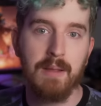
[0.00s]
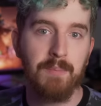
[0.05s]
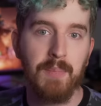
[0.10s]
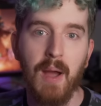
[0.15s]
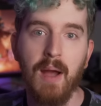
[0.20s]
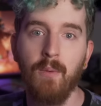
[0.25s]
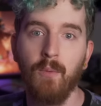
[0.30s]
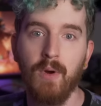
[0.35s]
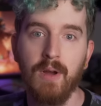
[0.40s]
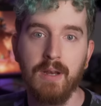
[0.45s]

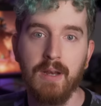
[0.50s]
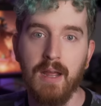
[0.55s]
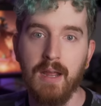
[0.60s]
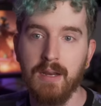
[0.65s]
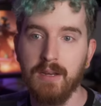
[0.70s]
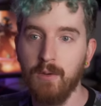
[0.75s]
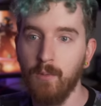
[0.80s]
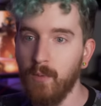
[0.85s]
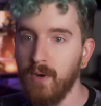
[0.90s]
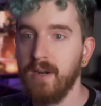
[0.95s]
bought one
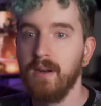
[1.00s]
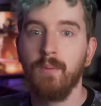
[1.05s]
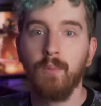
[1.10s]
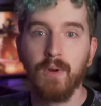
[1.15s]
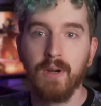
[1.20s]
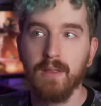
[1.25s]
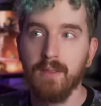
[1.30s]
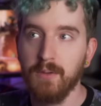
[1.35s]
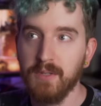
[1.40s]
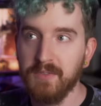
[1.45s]
and you wanted
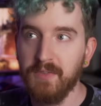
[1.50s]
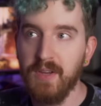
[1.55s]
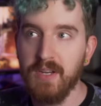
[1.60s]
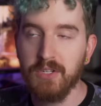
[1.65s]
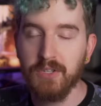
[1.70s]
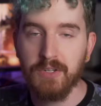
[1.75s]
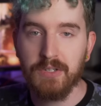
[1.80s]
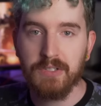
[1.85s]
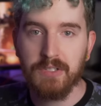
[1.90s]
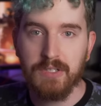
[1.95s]
one of those
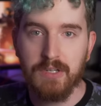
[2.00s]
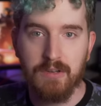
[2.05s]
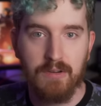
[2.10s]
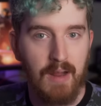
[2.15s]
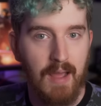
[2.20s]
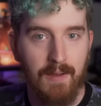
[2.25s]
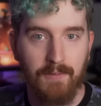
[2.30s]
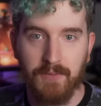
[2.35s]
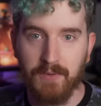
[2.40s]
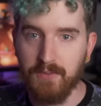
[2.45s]
features, you'd
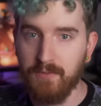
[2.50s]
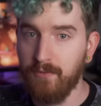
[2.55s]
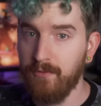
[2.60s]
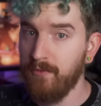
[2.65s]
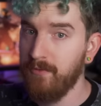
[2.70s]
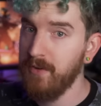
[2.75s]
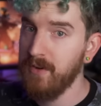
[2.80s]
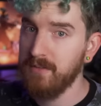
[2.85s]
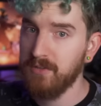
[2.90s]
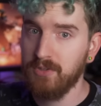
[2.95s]
have
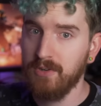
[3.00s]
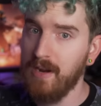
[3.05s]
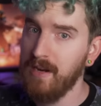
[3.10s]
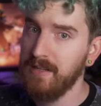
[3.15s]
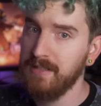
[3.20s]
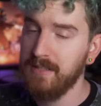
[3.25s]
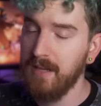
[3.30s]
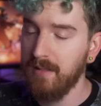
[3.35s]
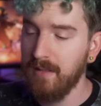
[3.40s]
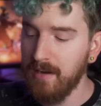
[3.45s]
to try
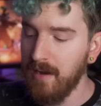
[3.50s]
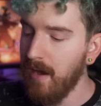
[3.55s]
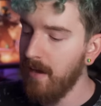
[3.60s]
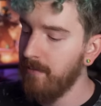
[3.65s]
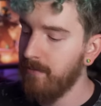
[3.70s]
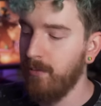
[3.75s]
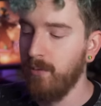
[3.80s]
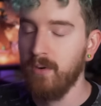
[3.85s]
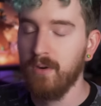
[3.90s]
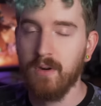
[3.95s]
to sell it
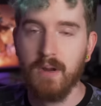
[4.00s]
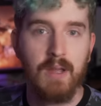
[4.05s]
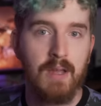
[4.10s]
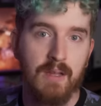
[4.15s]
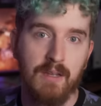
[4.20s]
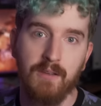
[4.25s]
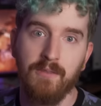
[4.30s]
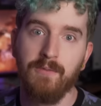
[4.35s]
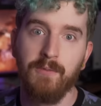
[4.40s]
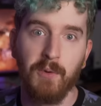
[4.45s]
off or
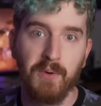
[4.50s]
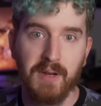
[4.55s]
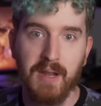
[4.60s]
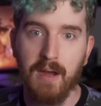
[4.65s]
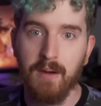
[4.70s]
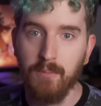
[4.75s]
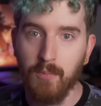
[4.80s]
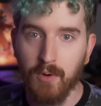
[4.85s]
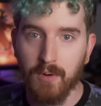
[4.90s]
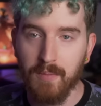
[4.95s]
fork
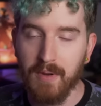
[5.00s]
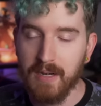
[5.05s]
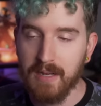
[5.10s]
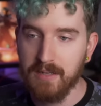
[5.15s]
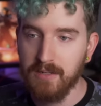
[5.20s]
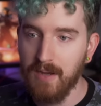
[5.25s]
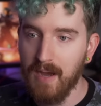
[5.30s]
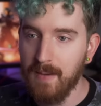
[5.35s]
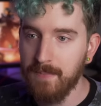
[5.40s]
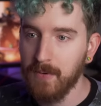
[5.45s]
out more money
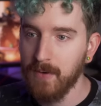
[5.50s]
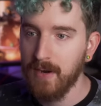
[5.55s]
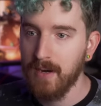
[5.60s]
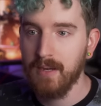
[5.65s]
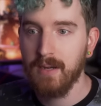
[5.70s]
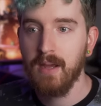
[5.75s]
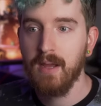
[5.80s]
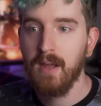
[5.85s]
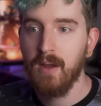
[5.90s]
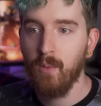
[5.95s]
to upgrade.